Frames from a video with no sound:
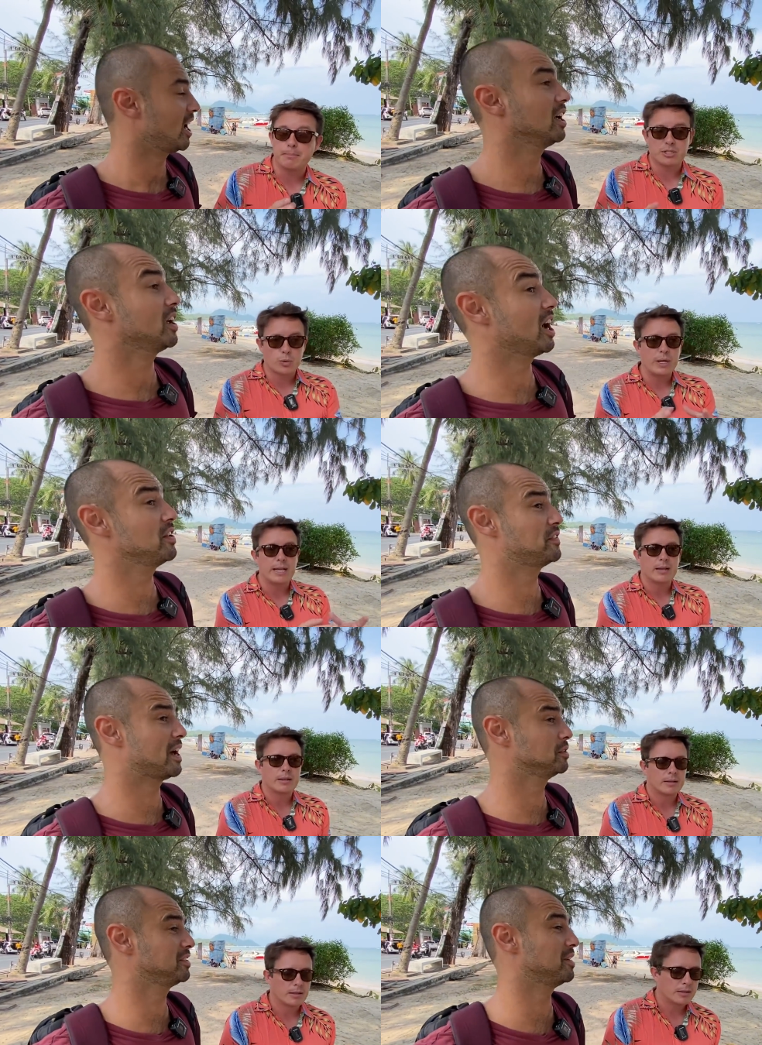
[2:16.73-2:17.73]
Speaker 1: in between. Hundred
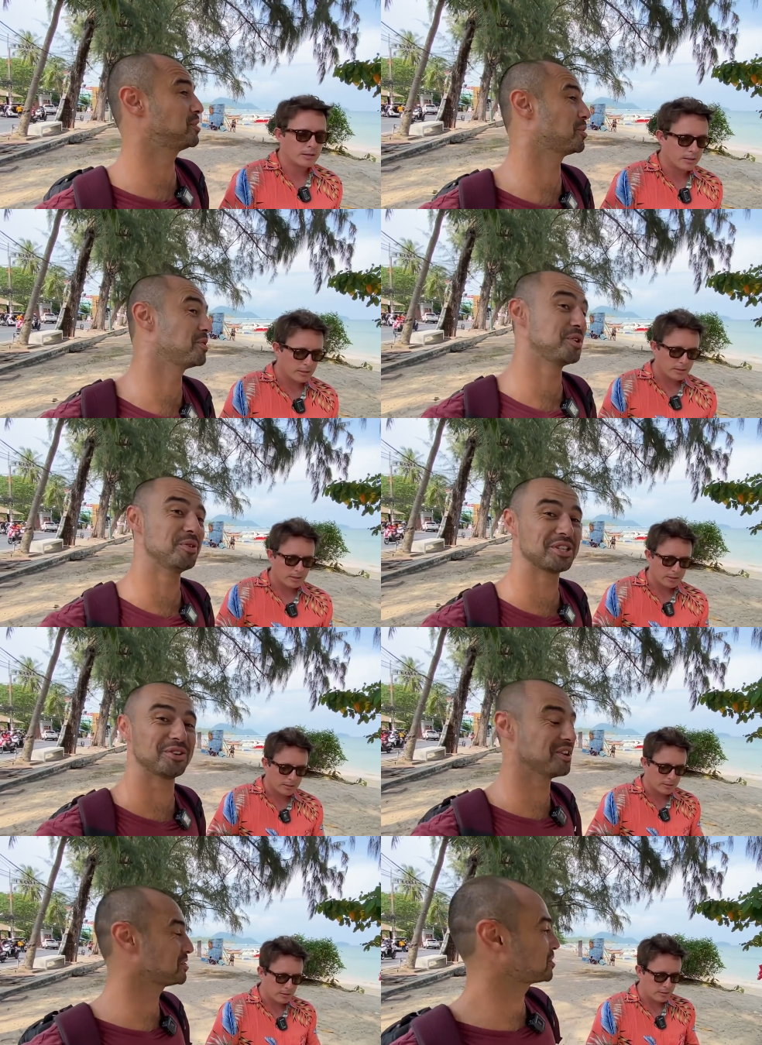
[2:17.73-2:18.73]
thousand. I'm talking U S
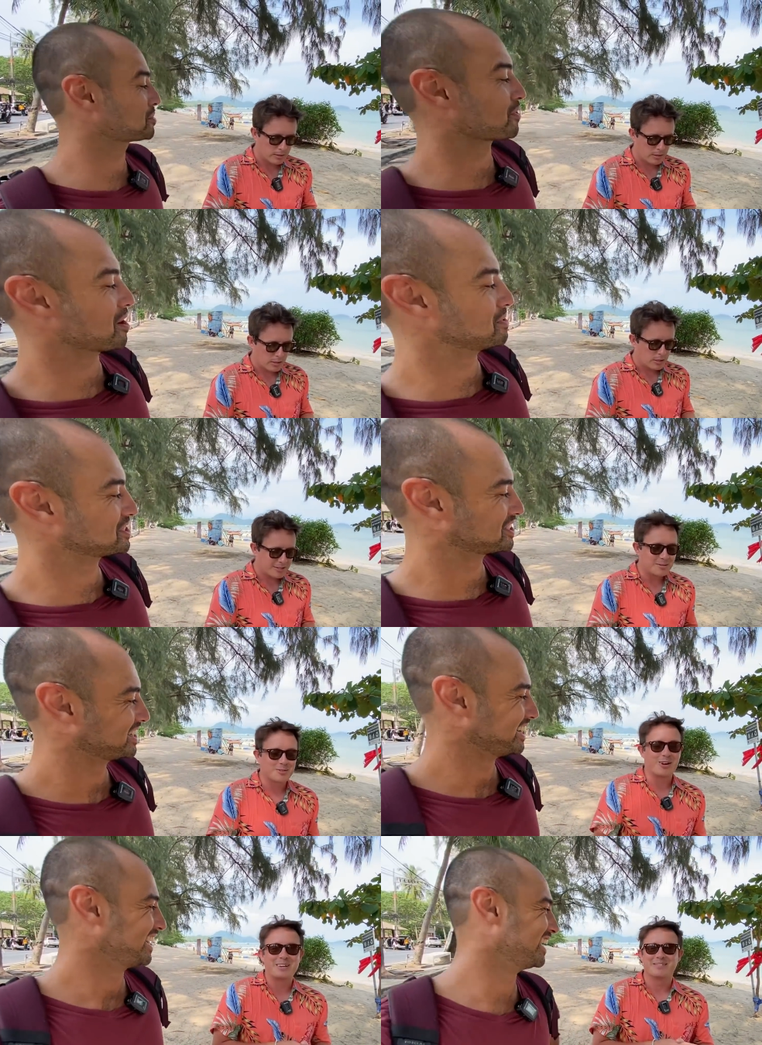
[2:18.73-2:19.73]
dollars or subscribers.
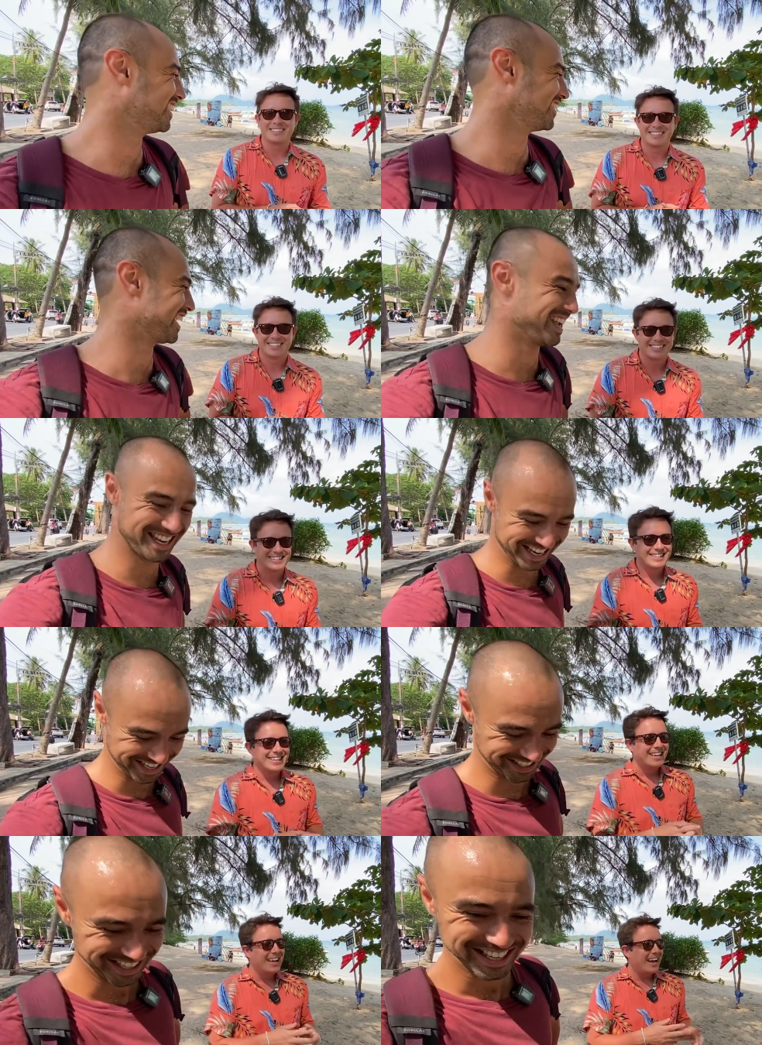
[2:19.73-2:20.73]
Subscribers.
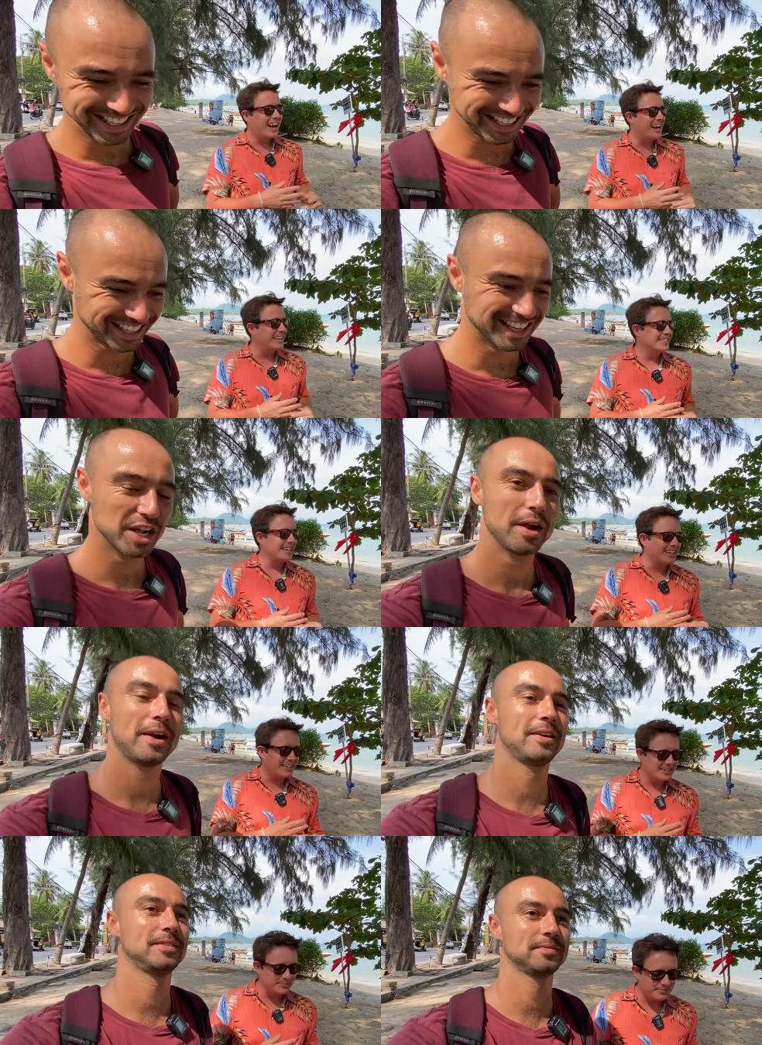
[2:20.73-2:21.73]
Okay. And
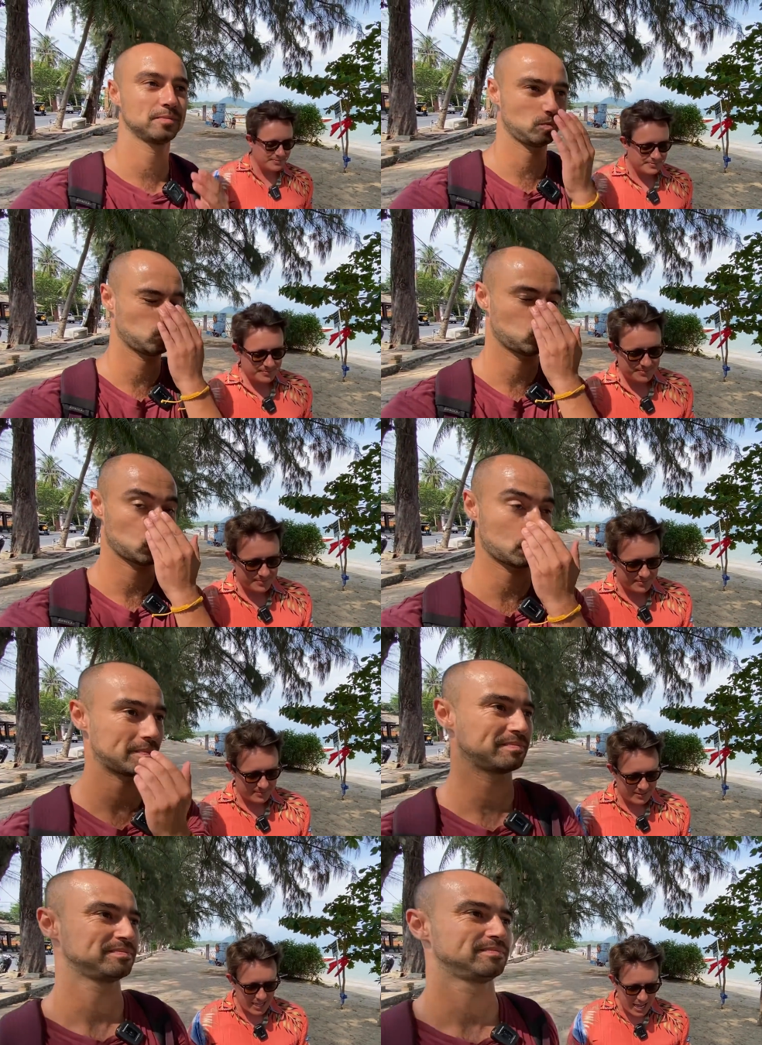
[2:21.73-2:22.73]
um,
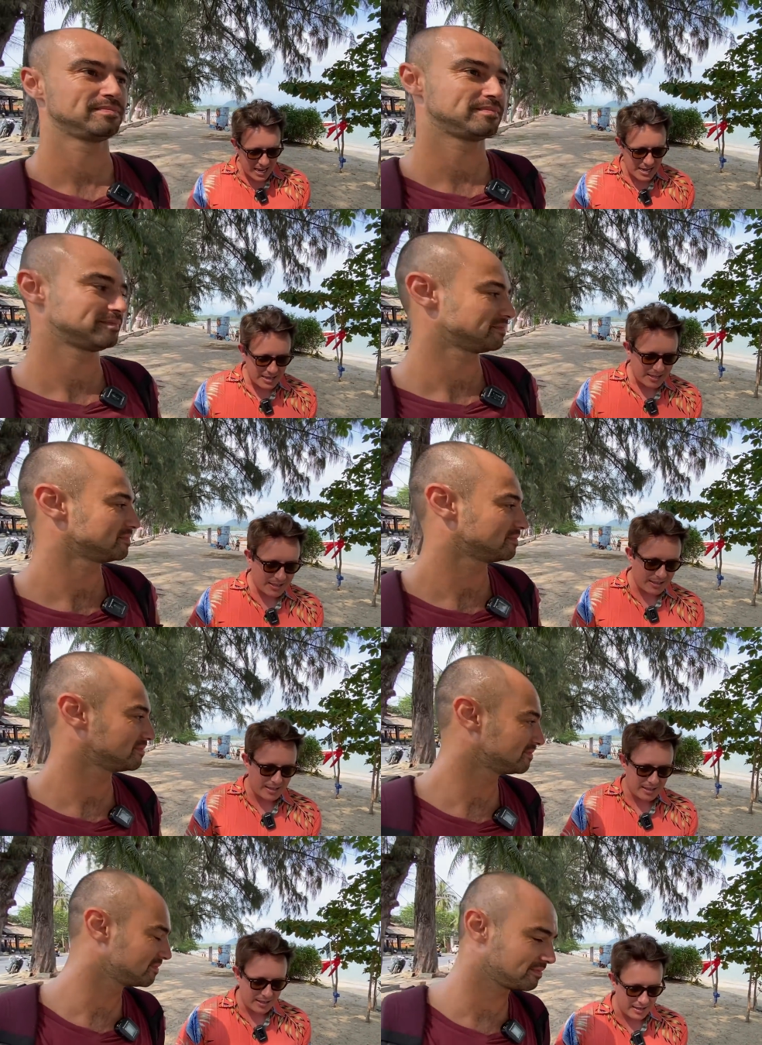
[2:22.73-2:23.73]
Speaker 2: then
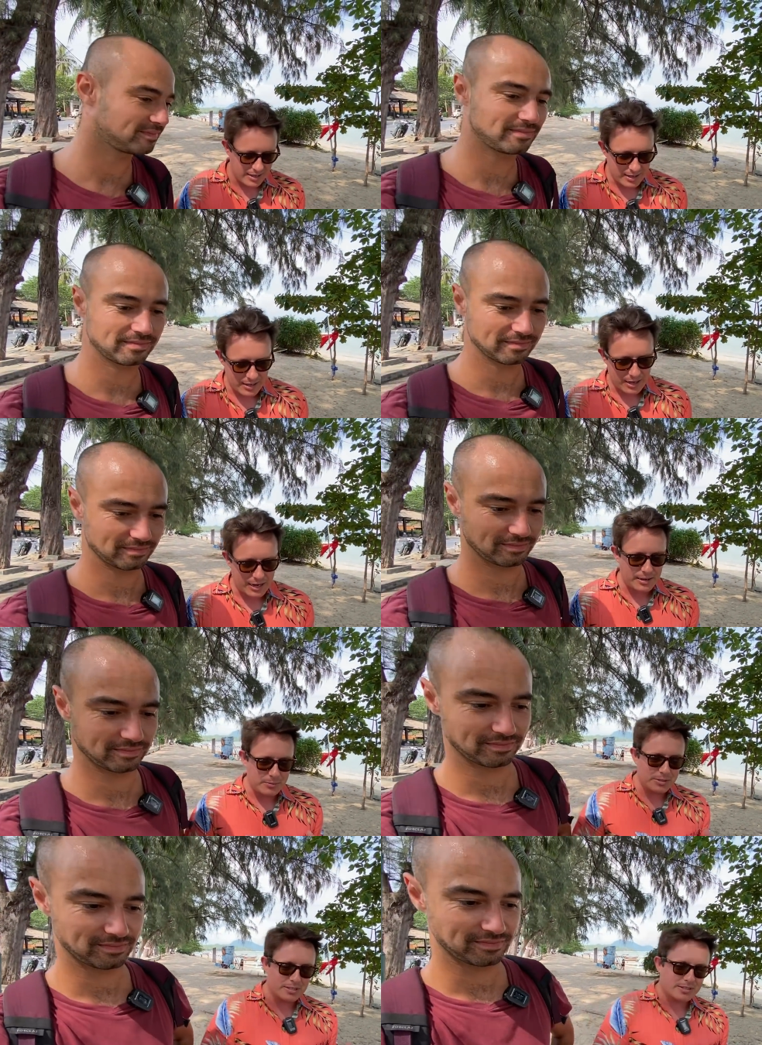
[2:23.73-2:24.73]
I
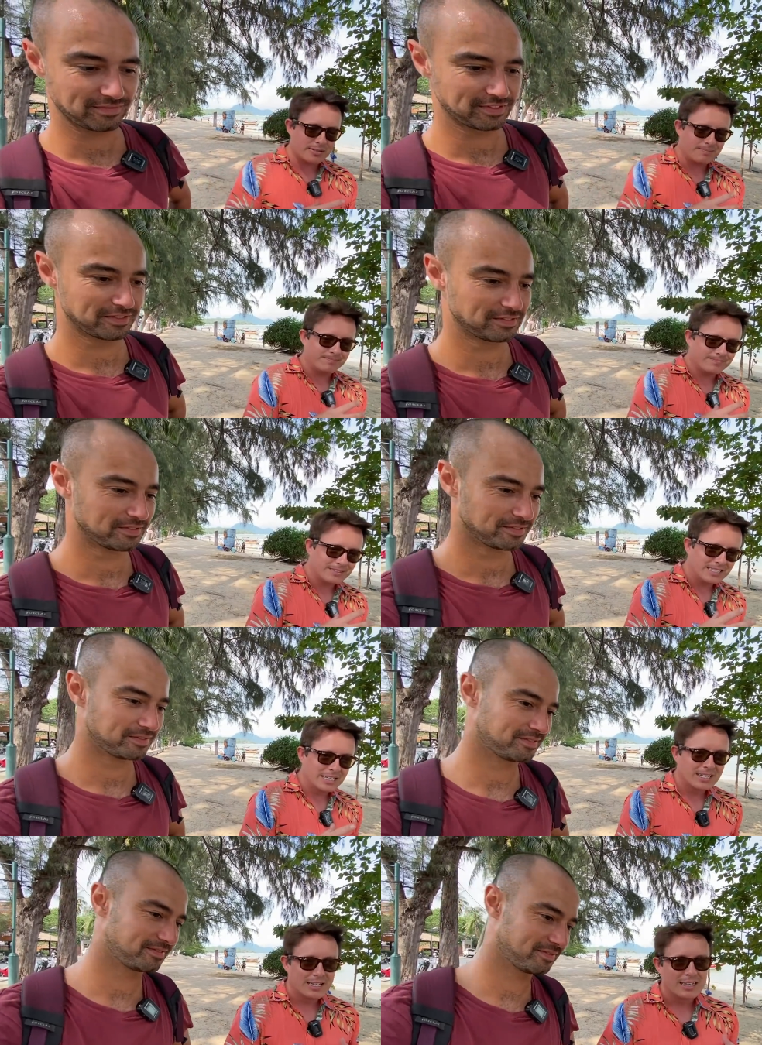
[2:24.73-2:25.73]
was
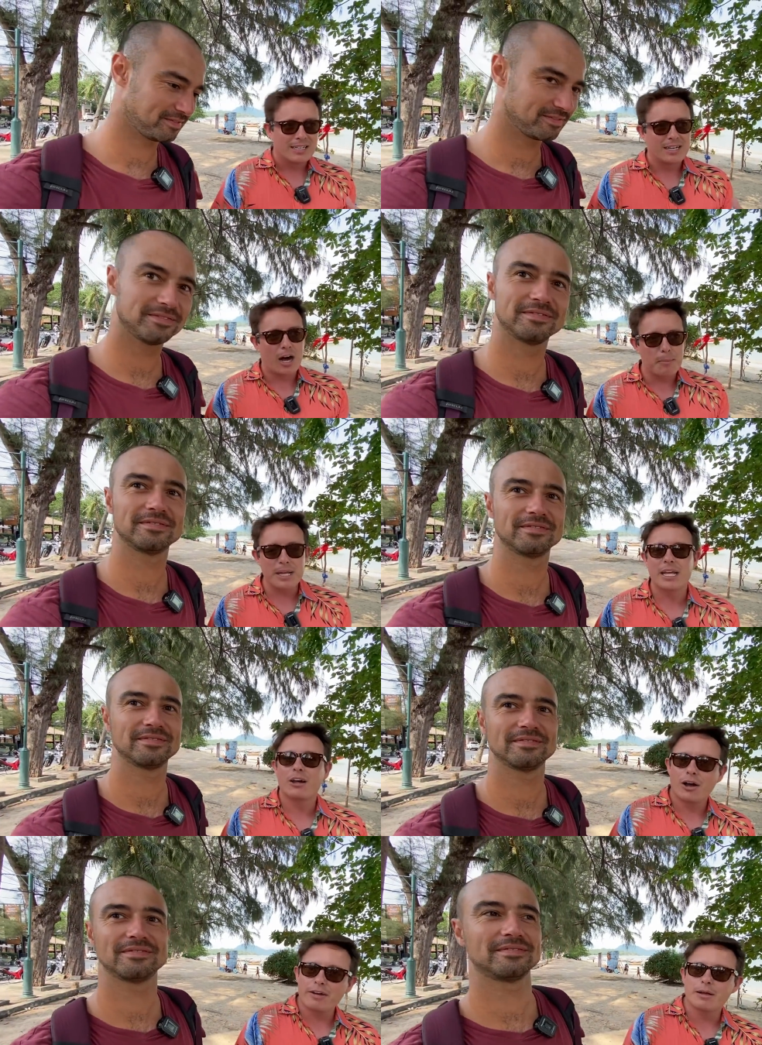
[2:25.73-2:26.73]
umming and
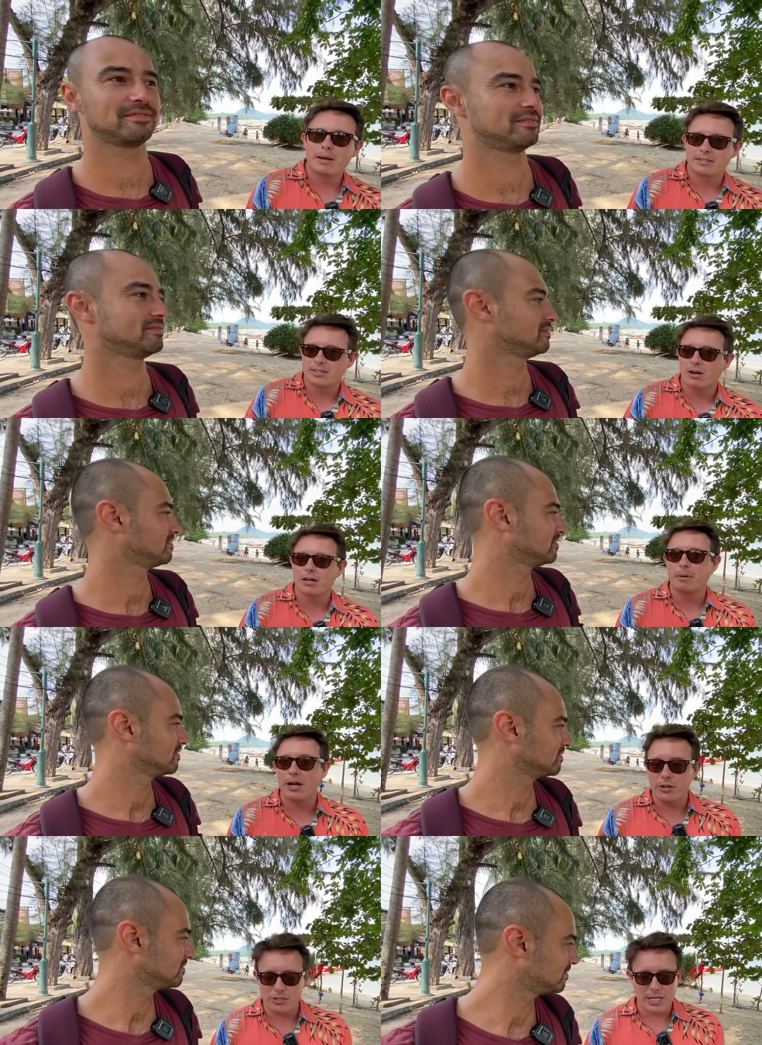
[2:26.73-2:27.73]
ahhing about starting
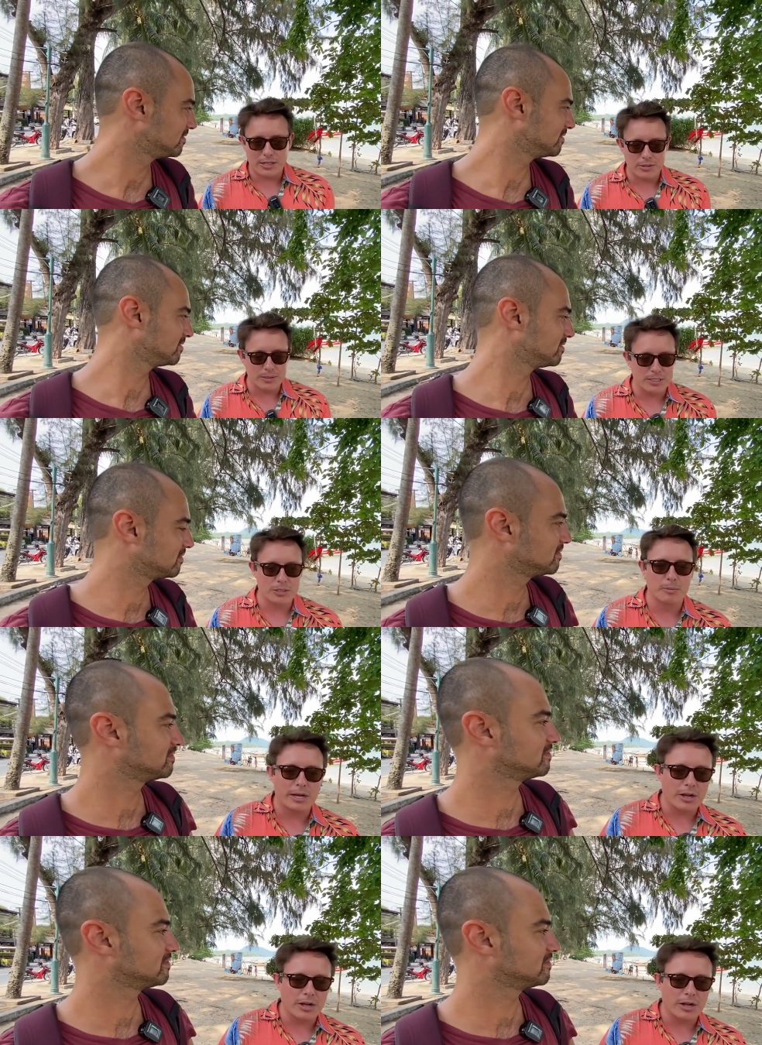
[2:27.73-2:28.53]
my own channel and doing